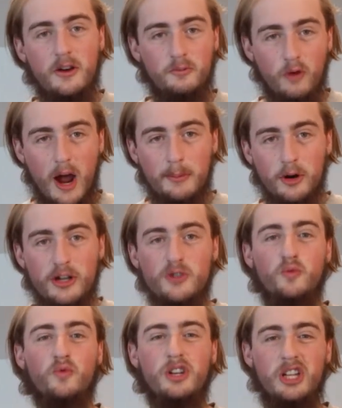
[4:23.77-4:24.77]
Rubber is
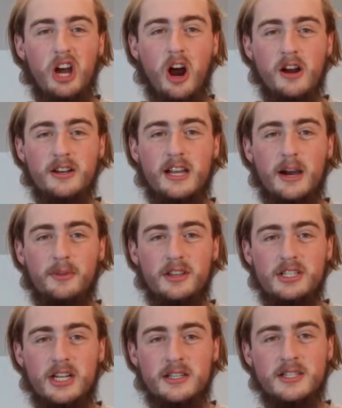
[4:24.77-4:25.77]
really hard to cut with
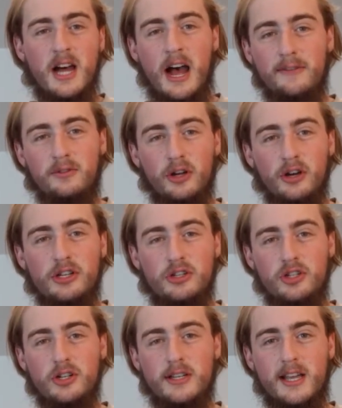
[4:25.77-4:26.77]
a jigsaw. I've learned you
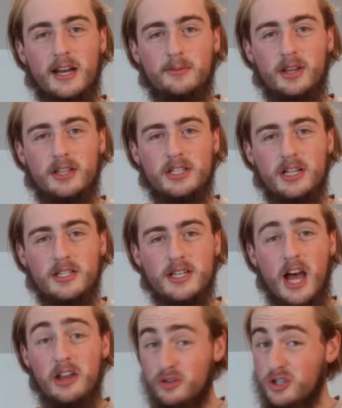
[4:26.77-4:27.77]
shouldn't cut it with a
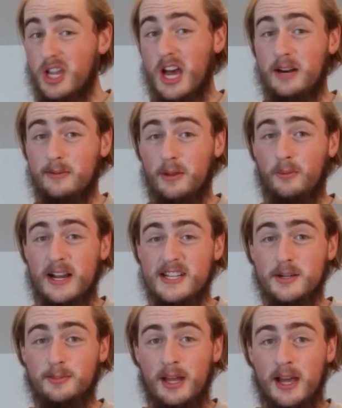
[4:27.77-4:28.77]
jigsaw, you should cut it with a
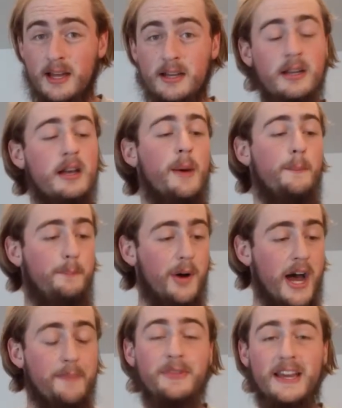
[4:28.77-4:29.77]
razor blade.
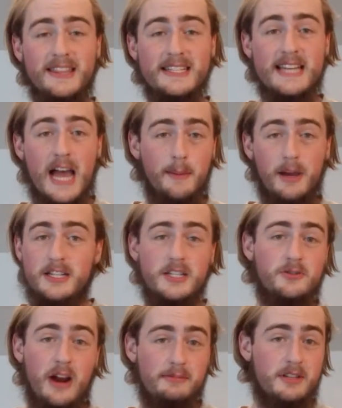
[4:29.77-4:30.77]
But at the time, I
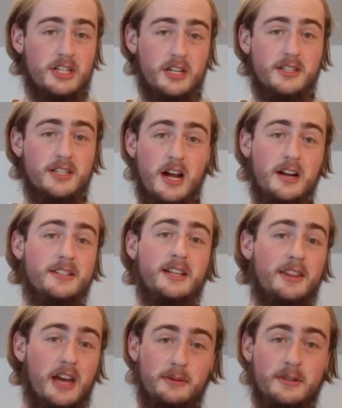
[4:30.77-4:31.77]
just grabbed the jigsaw because
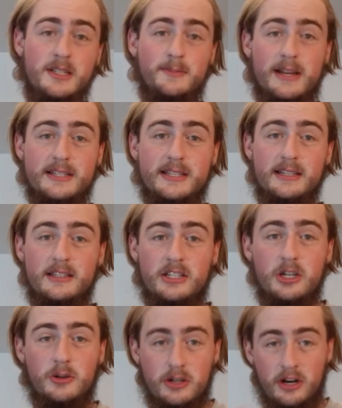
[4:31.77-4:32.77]
I thought it was the best thing to
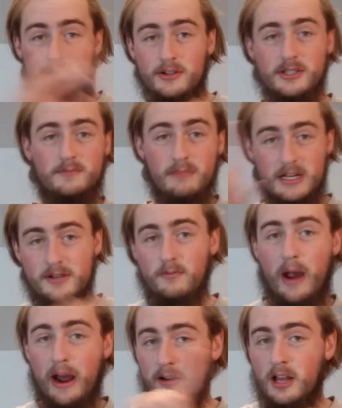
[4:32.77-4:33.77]
do. You know, it's
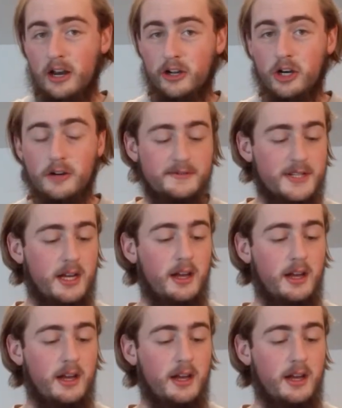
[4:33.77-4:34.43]
around a lot of curves.